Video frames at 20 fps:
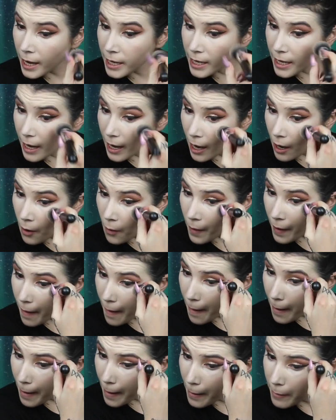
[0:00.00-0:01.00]
Anyhow,
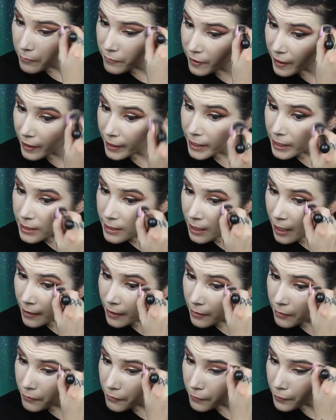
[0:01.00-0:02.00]
I am very
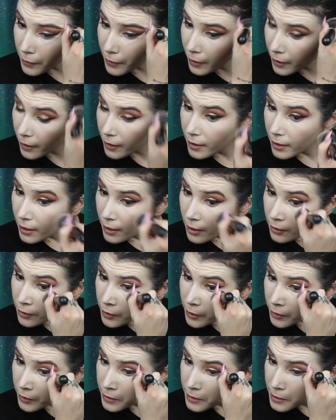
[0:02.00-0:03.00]
excited for New
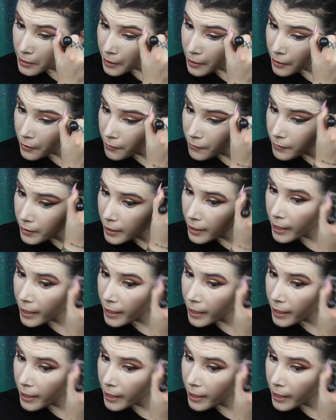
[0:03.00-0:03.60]
Year's Eve,